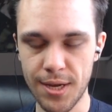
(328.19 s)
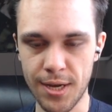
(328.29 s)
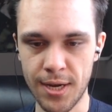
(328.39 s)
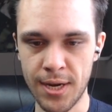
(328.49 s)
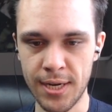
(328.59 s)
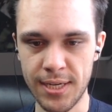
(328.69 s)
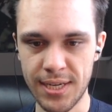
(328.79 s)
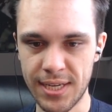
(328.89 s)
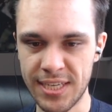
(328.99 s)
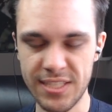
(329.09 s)
Uh,
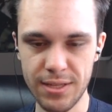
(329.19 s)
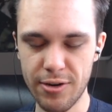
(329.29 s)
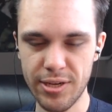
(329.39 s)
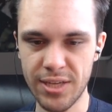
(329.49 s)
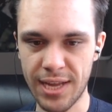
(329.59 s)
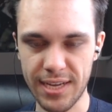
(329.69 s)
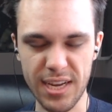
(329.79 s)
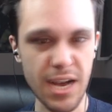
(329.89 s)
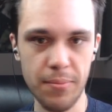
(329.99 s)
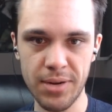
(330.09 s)
he's literally like a
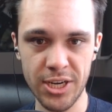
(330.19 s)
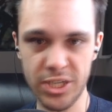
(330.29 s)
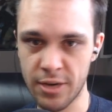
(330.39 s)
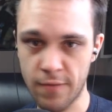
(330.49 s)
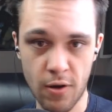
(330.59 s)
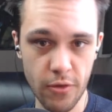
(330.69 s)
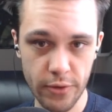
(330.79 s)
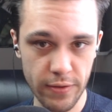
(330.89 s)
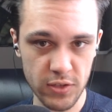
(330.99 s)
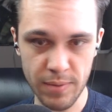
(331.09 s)
combination of all
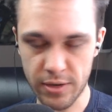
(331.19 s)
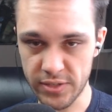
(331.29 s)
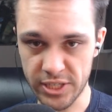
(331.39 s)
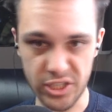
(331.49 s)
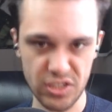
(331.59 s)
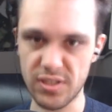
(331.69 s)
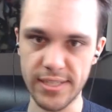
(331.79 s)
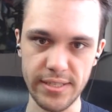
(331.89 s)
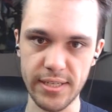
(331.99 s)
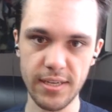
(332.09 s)
three of those medals I just
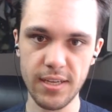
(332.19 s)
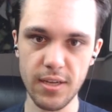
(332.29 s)
listed.